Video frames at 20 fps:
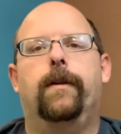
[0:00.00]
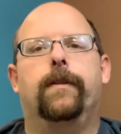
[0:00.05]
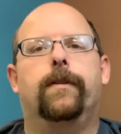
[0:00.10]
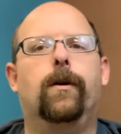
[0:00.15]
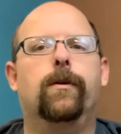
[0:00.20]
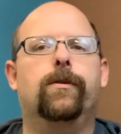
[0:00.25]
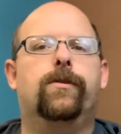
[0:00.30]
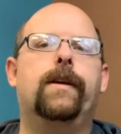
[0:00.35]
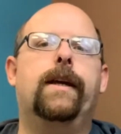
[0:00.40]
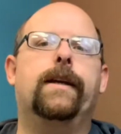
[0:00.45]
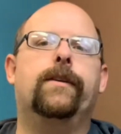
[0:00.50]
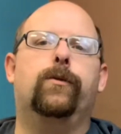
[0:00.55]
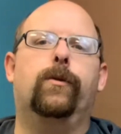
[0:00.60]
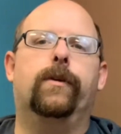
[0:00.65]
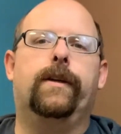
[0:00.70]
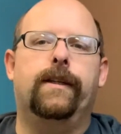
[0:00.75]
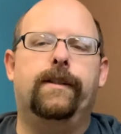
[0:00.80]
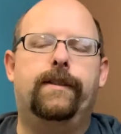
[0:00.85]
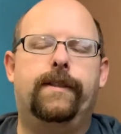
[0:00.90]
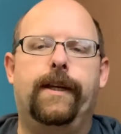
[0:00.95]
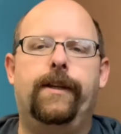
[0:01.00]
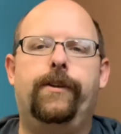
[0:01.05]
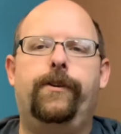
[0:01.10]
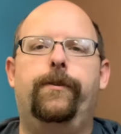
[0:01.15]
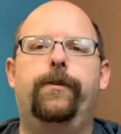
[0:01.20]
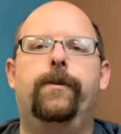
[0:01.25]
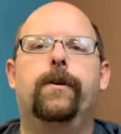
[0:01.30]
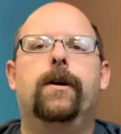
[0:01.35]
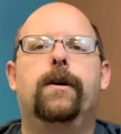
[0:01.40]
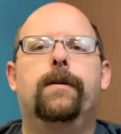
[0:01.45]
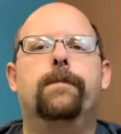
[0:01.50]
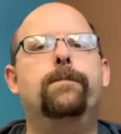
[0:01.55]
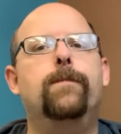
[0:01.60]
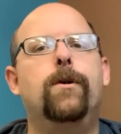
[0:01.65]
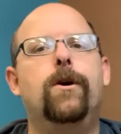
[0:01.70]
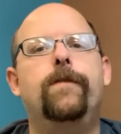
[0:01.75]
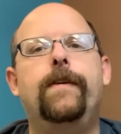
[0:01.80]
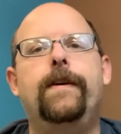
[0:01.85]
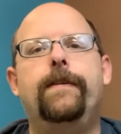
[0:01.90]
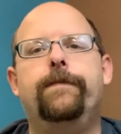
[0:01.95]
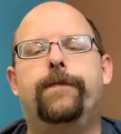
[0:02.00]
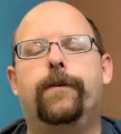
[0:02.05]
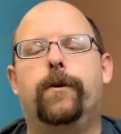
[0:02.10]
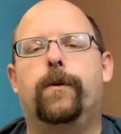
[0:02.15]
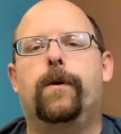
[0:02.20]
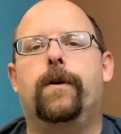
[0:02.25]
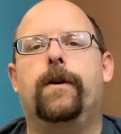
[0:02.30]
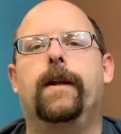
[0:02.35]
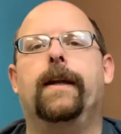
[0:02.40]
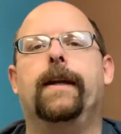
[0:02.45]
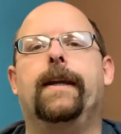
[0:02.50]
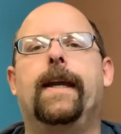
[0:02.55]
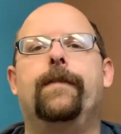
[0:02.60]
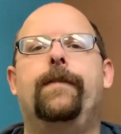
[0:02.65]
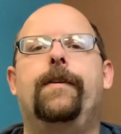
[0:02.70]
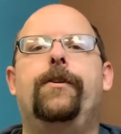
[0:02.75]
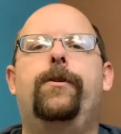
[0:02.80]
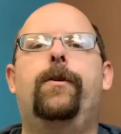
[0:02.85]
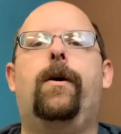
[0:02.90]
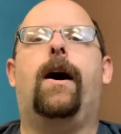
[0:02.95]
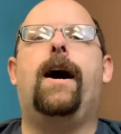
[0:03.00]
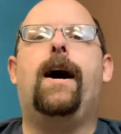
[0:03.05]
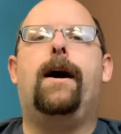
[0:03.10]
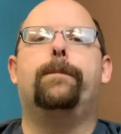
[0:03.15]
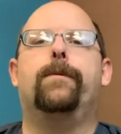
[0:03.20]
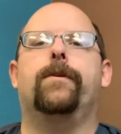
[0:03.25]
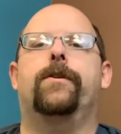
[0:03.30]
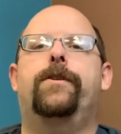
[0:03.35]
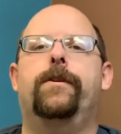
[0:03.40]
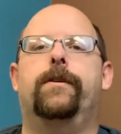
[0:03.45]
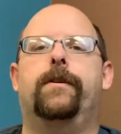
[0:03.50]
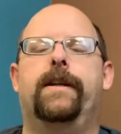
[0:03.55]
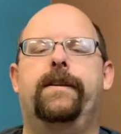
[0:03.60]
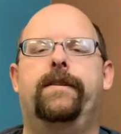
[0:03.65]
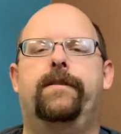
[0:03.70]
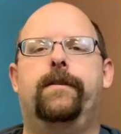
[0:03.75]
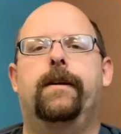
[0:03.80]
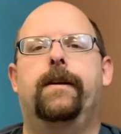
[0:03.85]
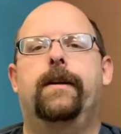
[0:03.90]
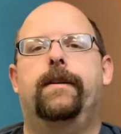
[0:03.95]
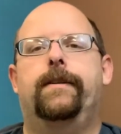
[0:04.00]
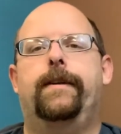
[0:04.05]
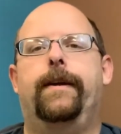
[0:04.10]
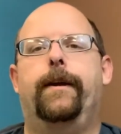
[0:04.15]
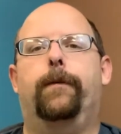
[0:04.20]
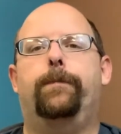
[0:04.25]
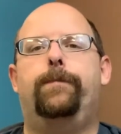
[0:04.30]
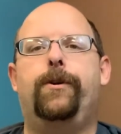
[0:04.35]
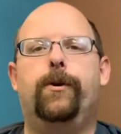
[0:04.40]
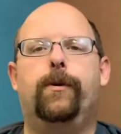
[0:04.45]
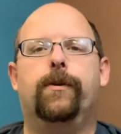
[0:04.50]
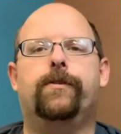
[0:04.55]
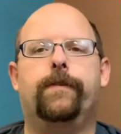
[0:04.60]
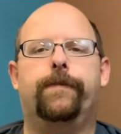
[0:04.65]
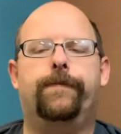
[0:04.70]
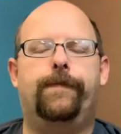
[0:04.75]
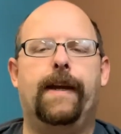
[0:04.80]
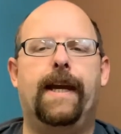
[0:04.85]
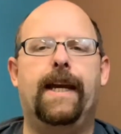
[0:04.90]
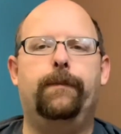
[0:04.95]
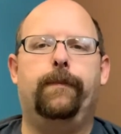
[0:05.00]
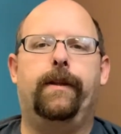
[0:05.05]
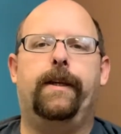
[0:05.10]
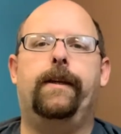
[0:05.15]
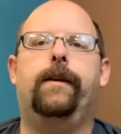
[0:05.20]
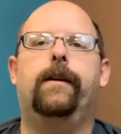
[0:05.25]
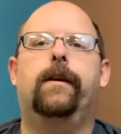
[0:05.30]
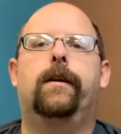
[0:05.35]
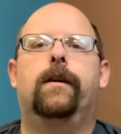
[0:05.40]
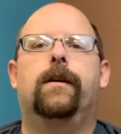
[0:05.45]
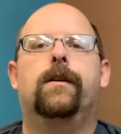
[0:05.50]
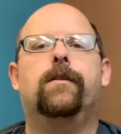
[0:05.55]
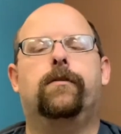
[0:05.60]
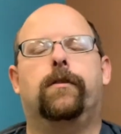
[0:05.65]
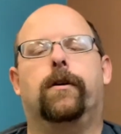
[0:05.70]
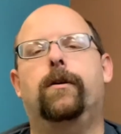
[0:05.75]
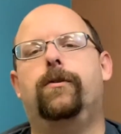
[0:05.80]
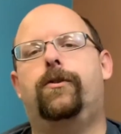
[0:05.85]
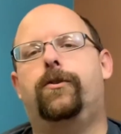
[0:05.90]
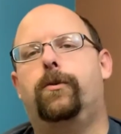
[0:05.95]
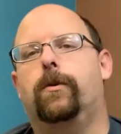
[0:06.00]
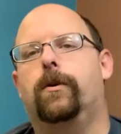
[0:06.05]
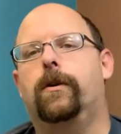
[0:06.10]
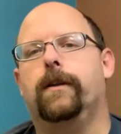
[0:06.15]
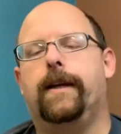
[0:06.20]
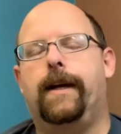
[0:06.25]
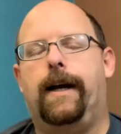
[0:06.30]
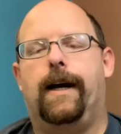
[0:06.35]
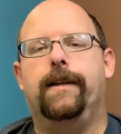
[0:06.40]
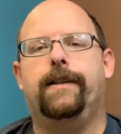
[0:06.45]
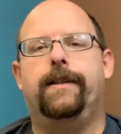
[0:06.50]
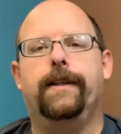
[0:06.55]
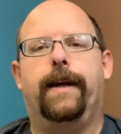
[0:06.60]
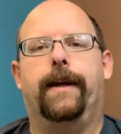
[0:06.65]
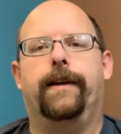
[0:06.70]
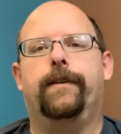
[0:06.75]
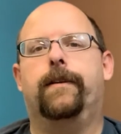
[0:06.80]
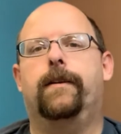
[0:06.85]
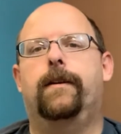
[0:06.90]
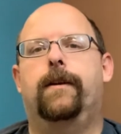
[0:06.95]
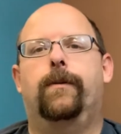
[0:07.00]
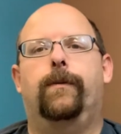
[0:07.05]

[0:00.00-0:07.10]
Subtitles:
Those things will continue moving forward and giving you opportunities to help you as a family grow toward God together.